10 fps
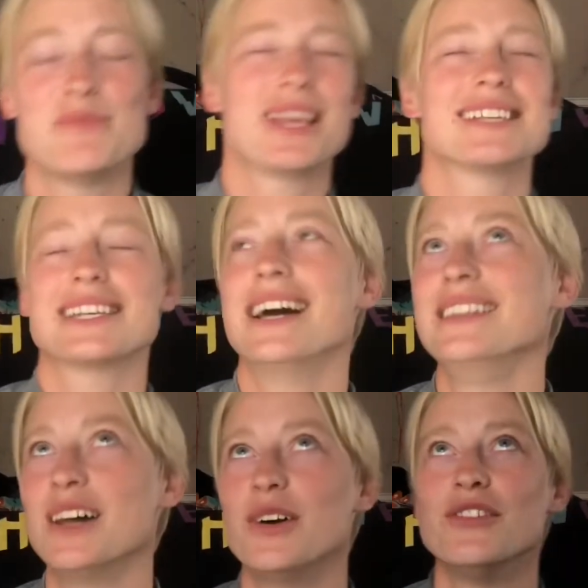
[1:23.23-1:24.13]
because I
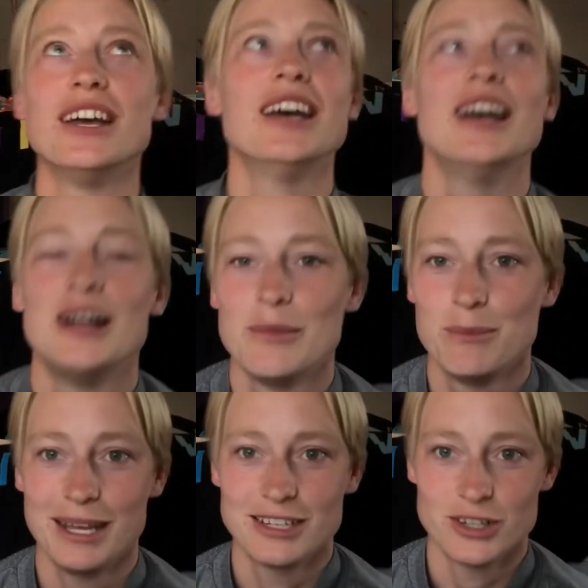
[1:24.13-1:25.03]
love
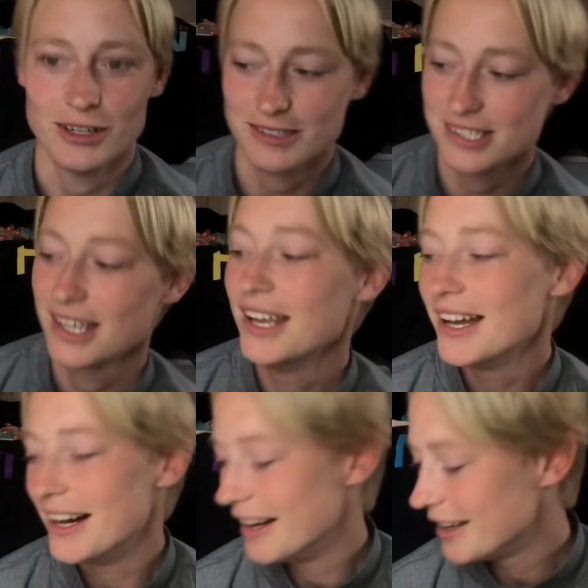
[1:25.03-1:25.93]
big dogs.
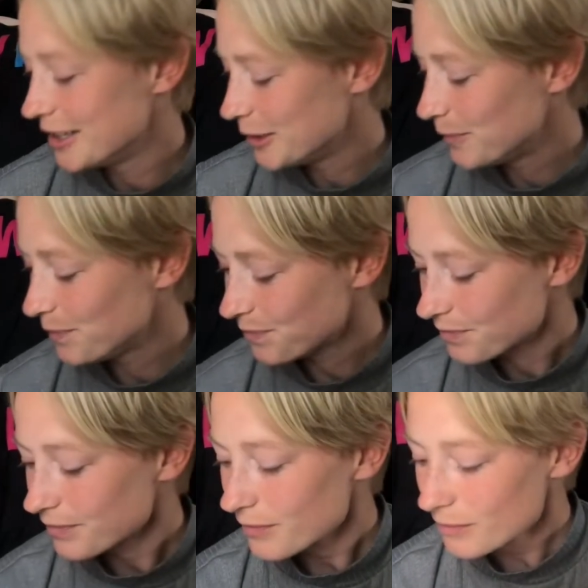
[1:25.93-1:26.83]
But
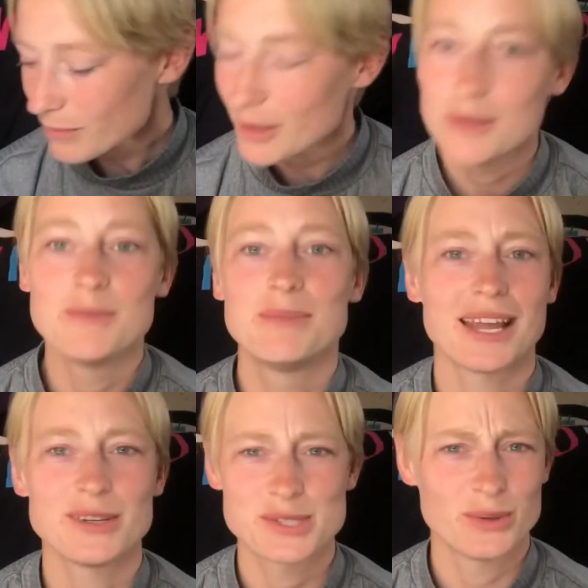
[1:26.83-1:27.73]
I
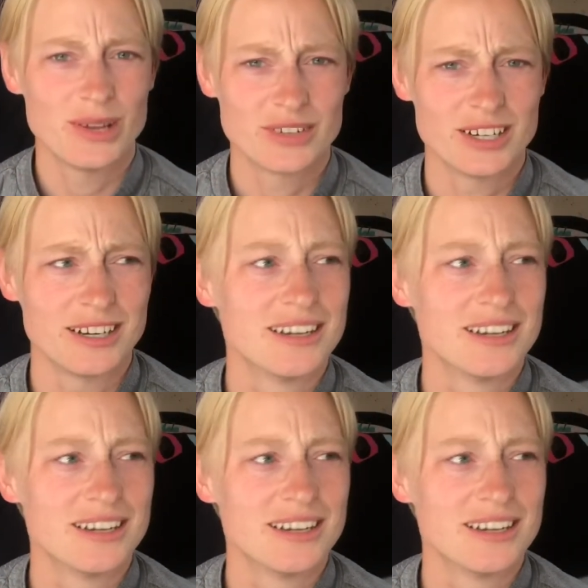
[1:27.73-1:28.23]
also love her.